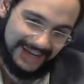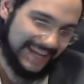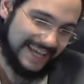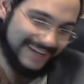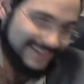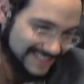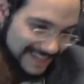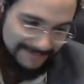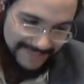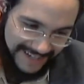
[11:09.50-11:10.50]
did I hear
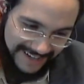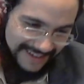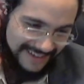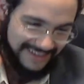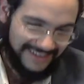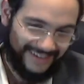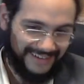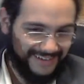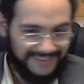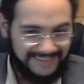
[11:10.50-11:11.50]
something?
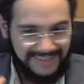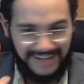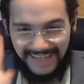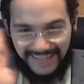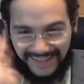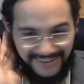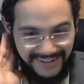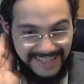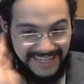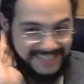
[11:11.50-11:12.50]
Did I hear
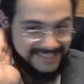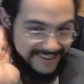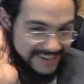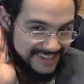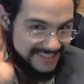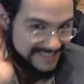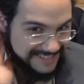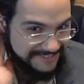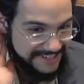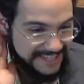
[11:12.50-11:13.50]
an Anita
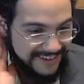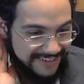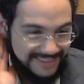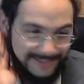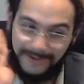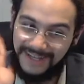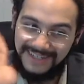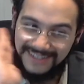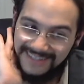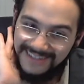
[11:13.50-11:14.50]
Sarkeesian video on the
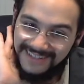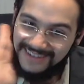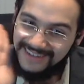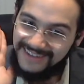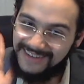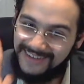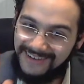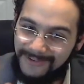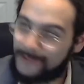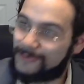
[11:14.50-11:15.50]
wind?
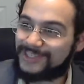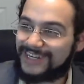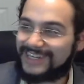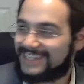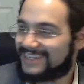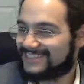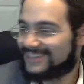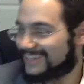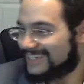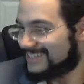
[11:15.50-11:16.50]
Who's Anita
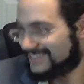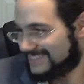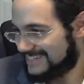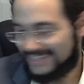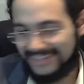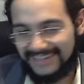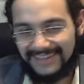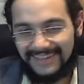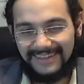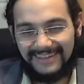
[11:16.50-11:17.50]
Sarkeesian?
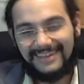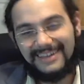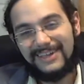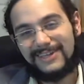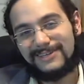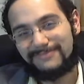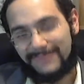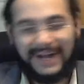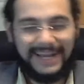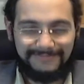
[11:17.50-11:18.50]

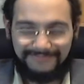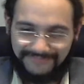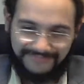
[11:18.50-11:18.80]
But